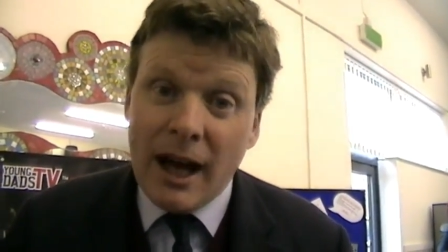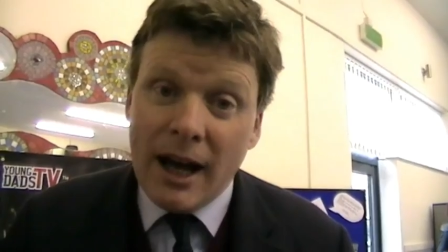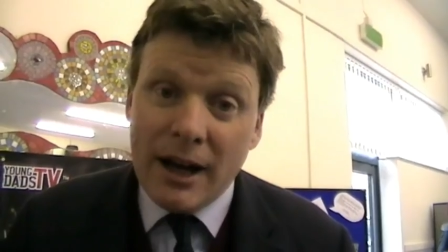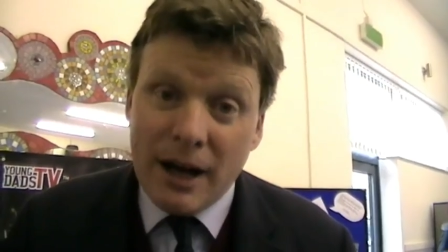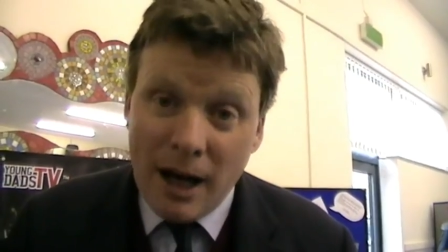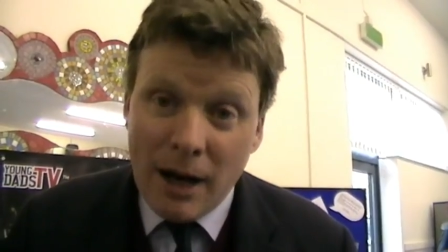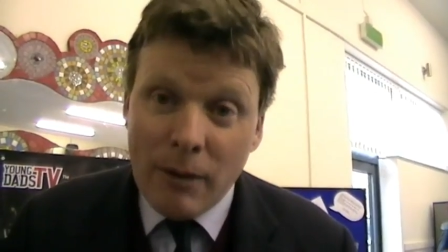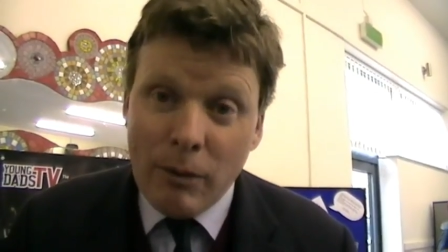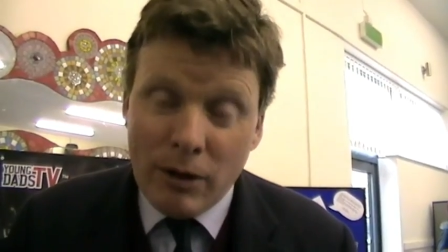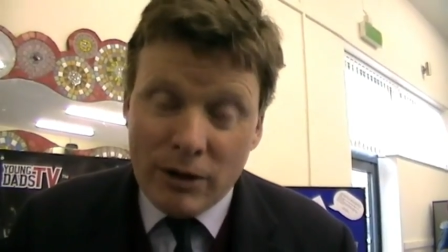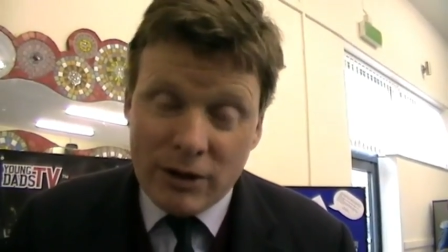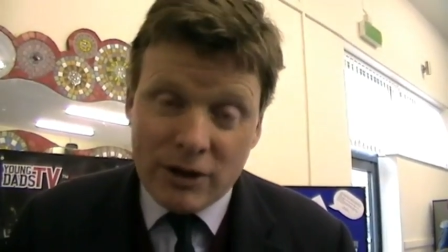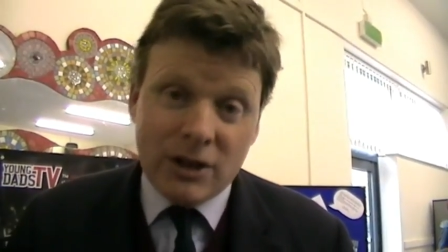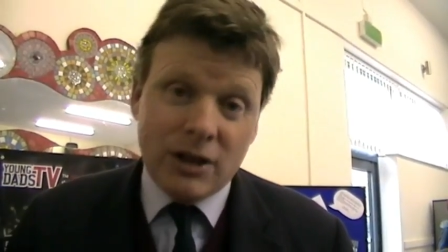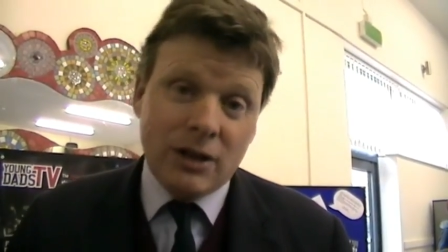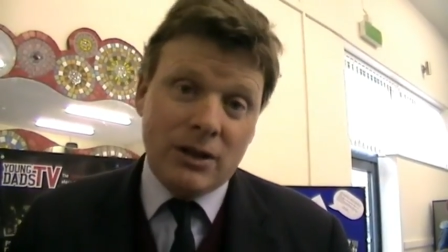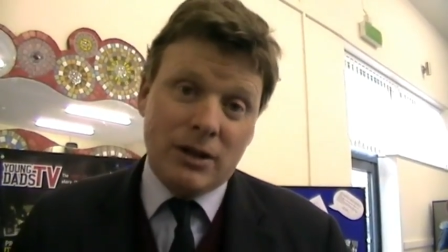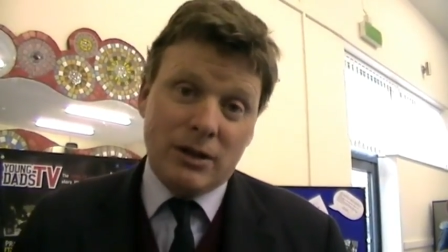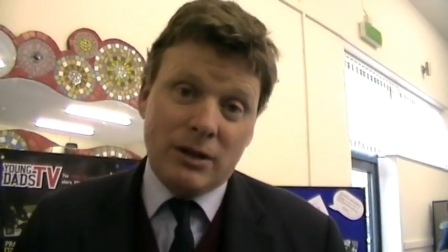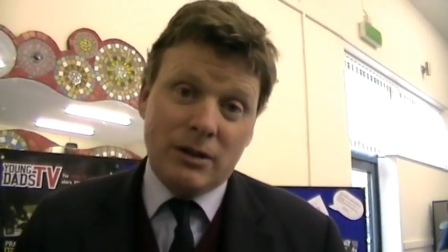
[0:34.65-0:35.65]
and I want
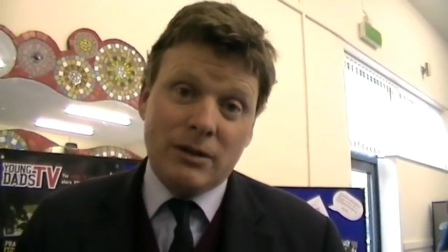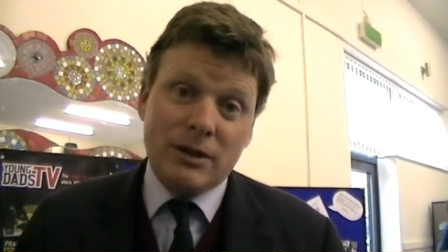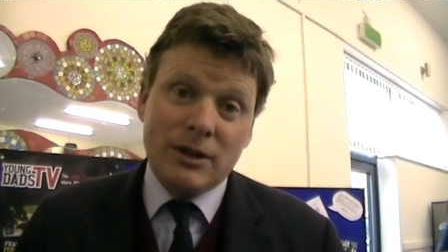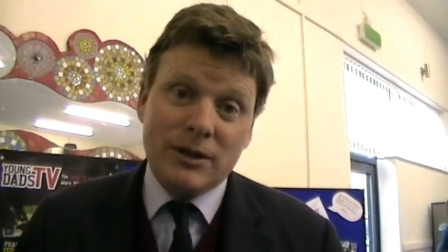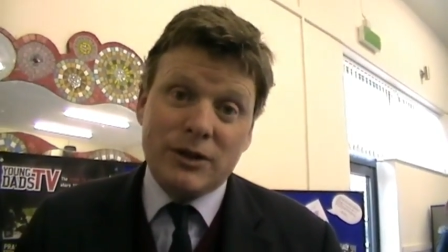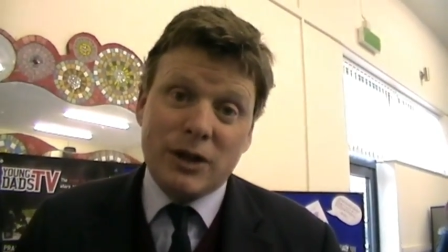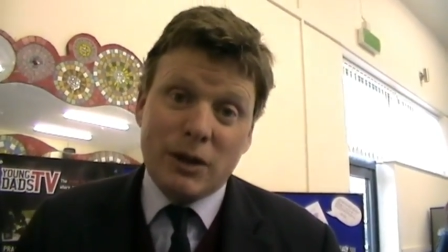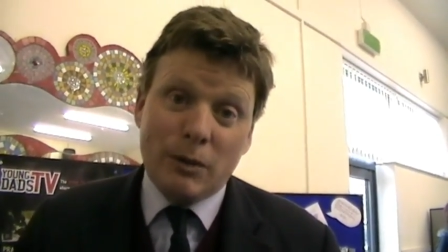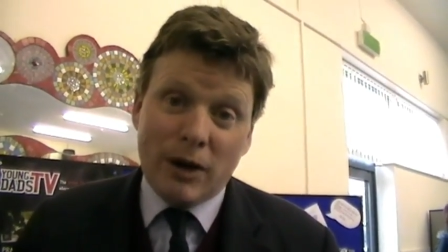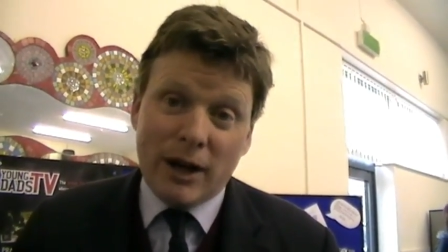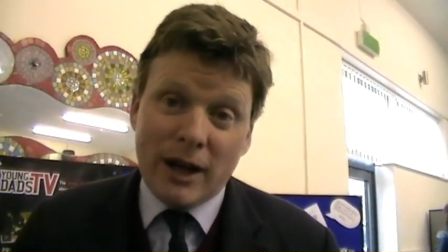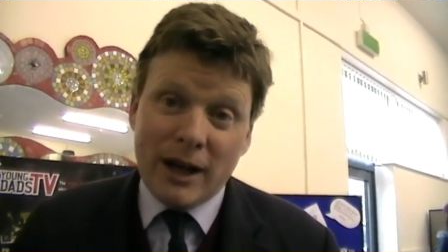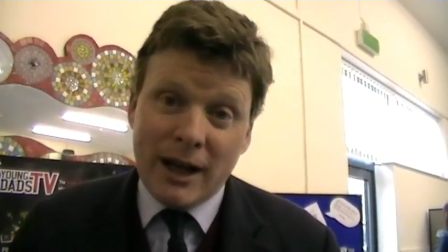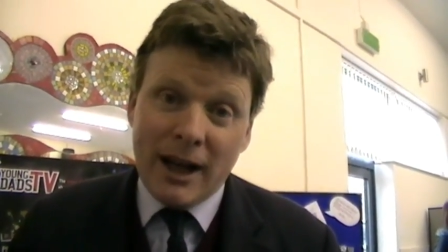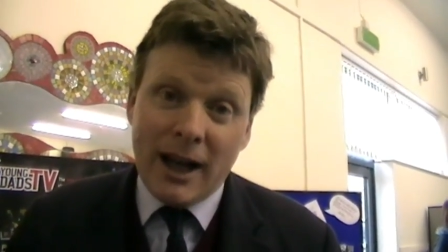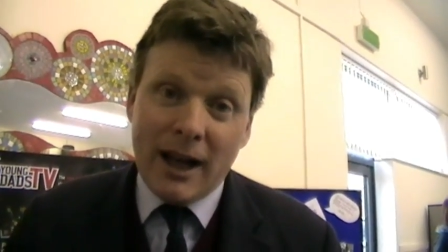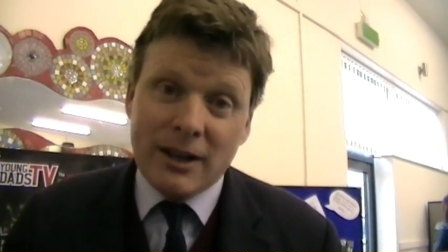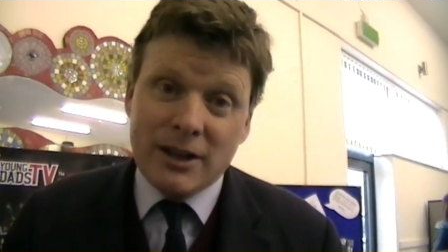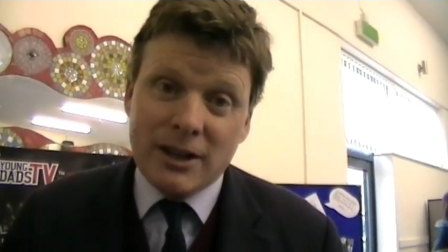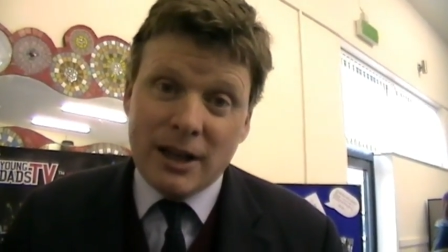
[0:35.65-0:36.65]
to do what I
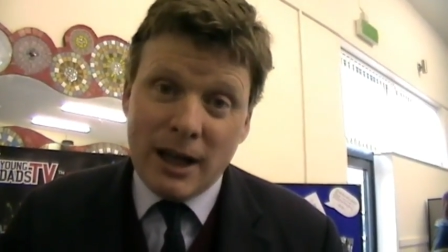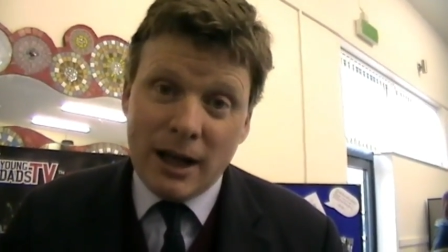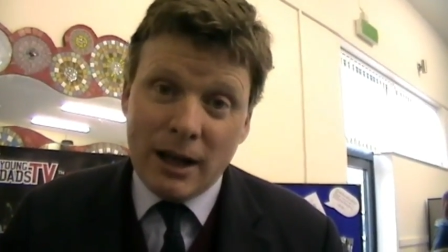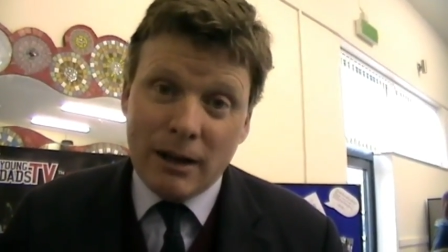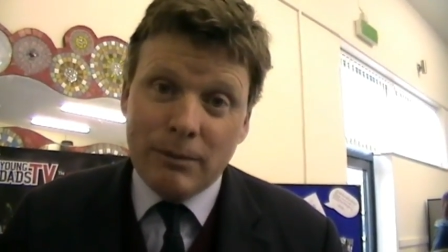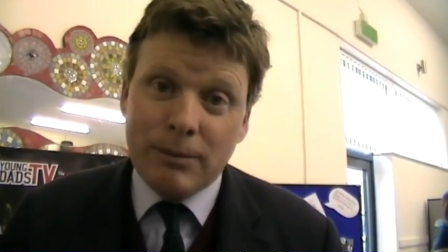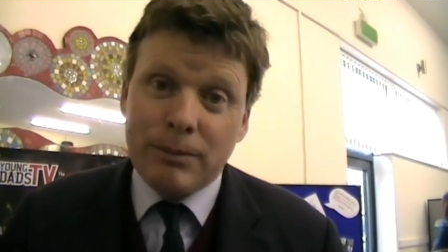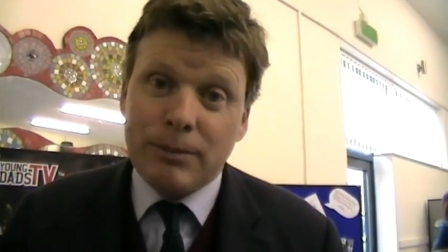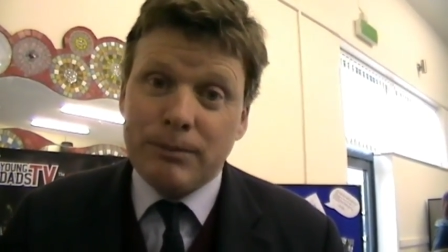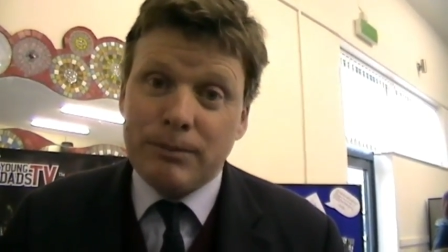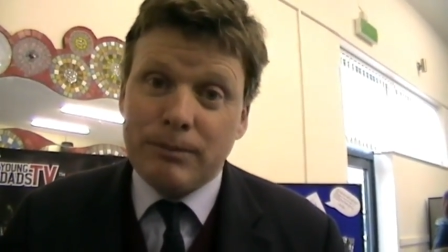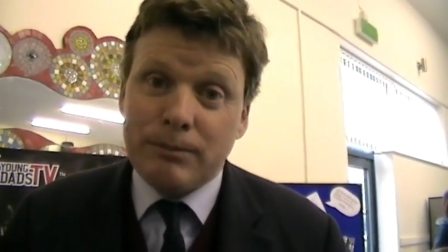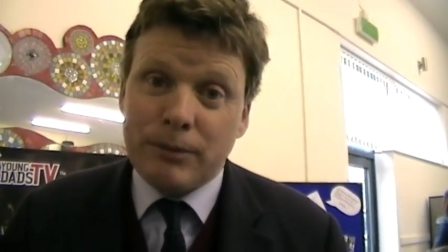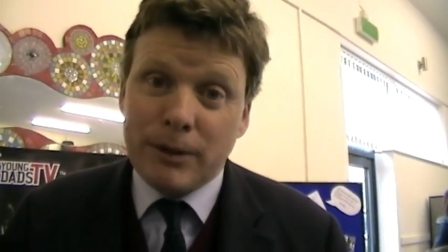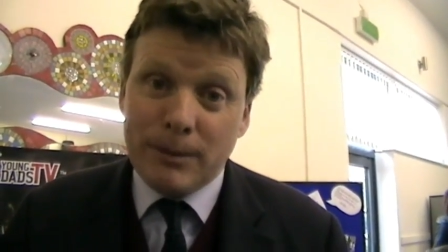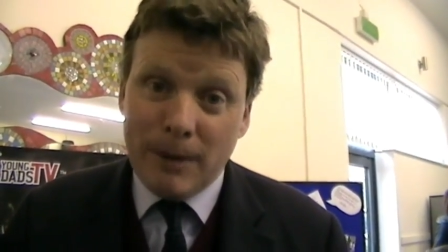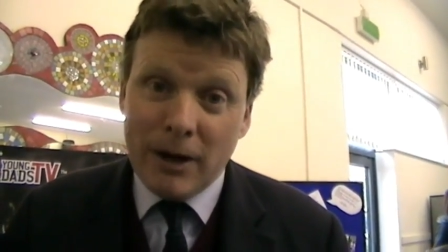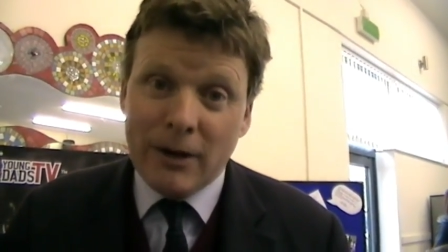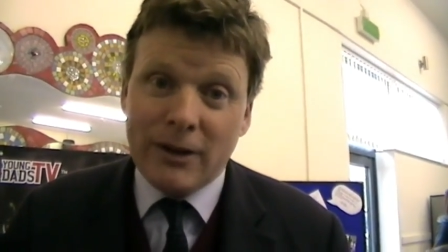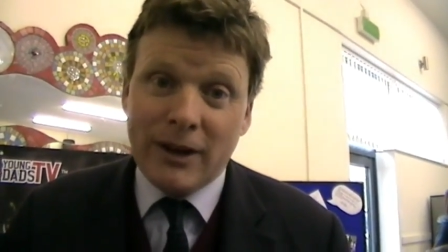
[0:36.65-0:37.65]
can to help
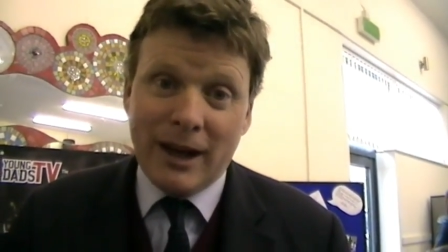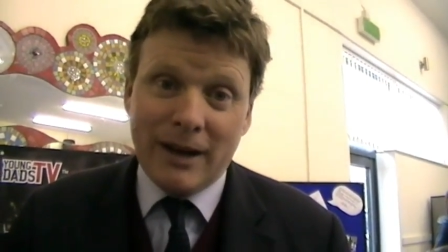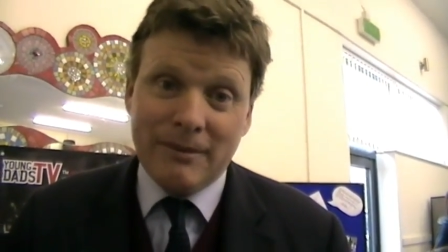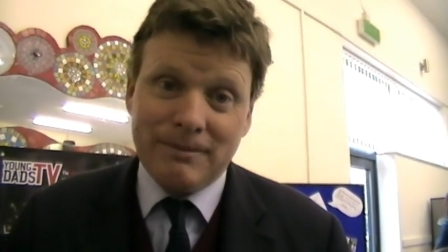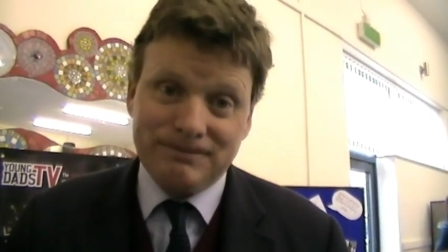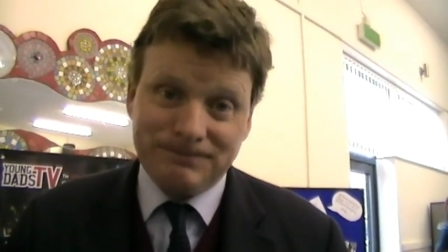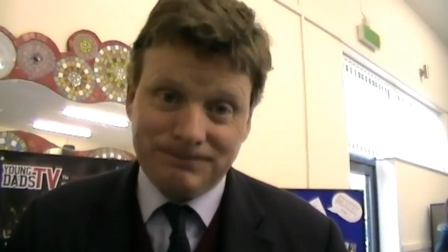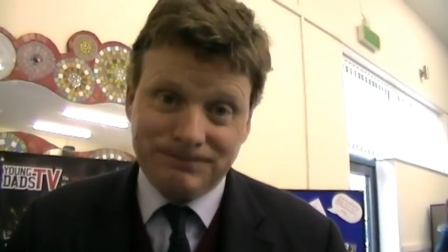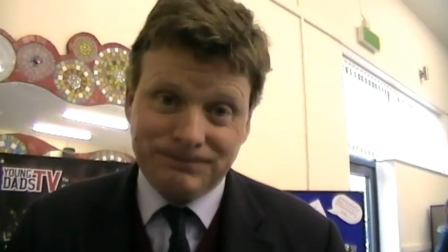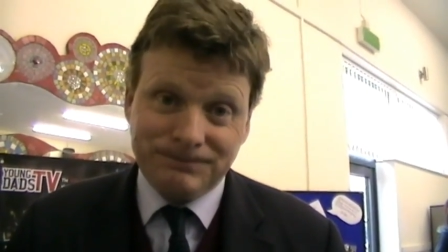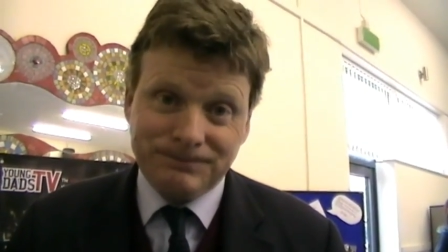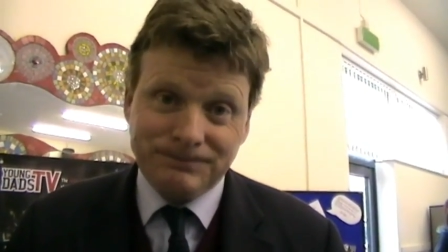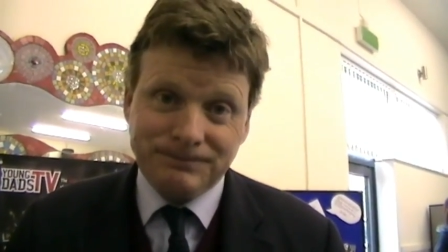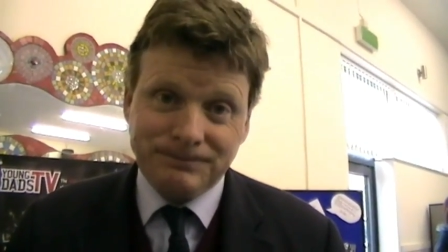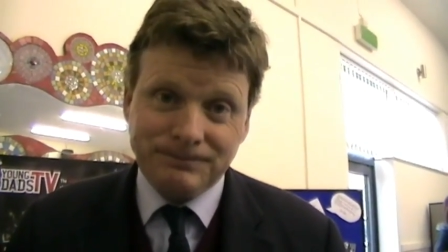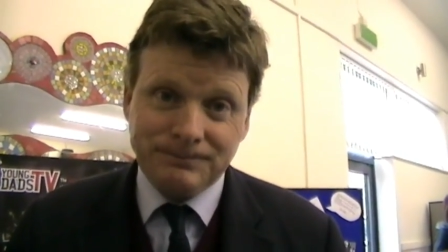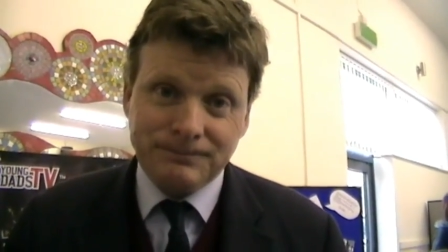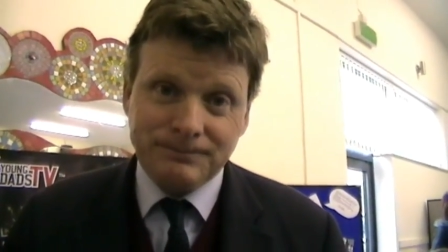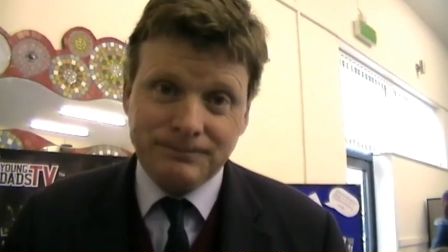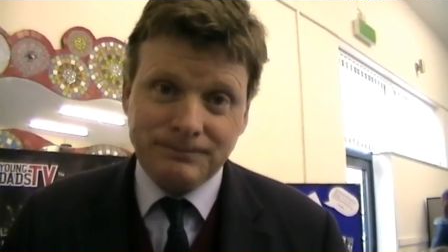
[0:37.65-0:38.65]
promote
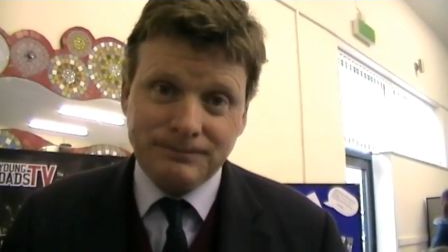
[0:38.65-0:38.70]
that.